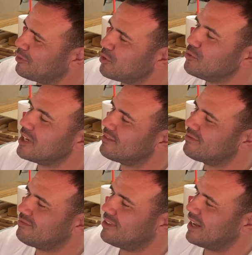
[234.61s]
beauty of
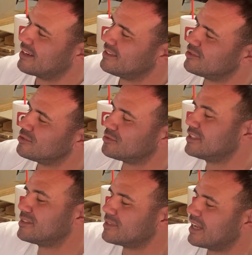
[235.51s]
a lot of these new
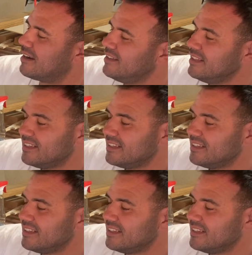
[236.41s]
systems now,